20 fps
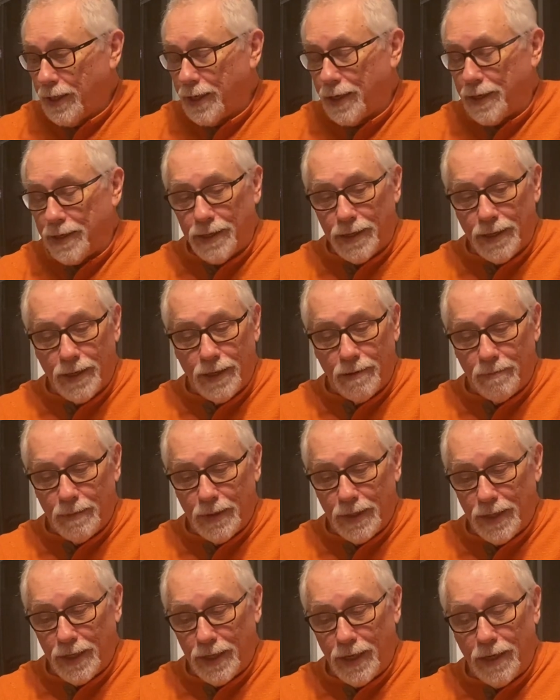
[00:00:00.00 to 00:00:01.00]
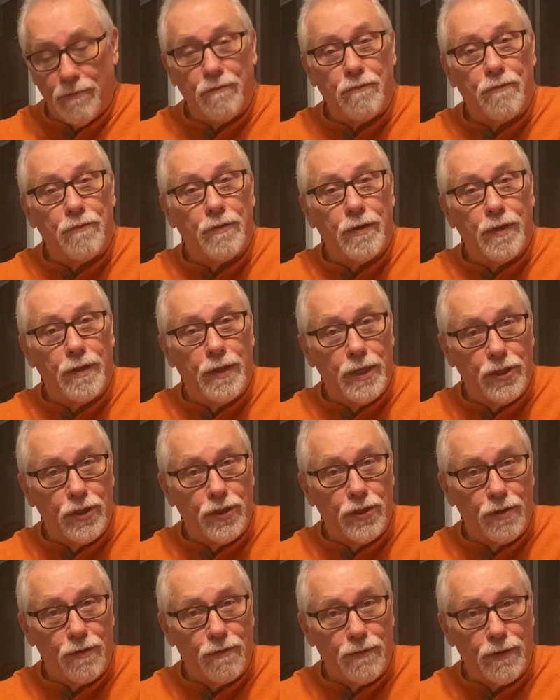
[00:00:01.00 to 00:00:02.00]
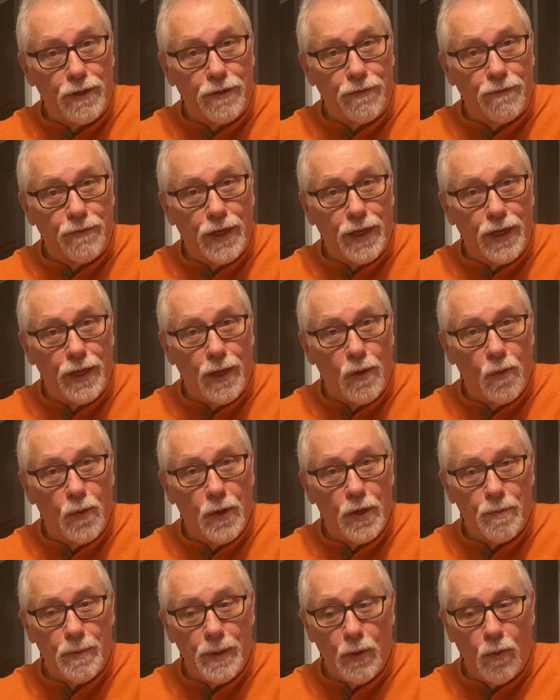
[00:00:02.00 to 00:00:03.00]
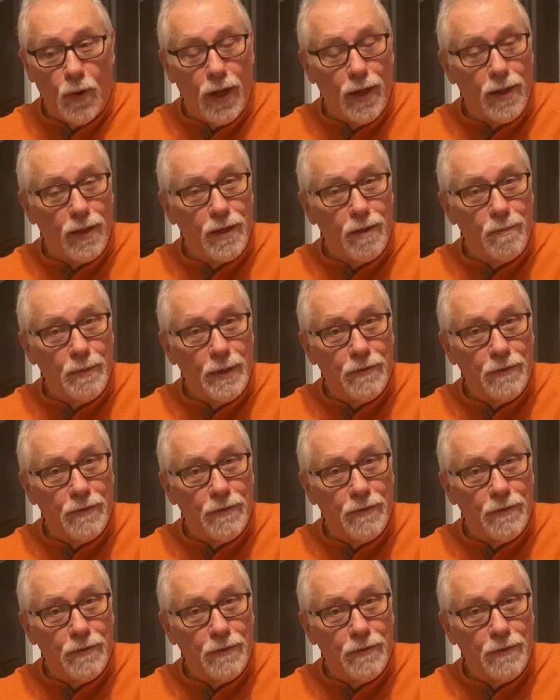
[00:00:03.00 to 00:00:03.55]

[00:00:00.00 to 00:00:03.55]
And if this is your first video with me, welcome.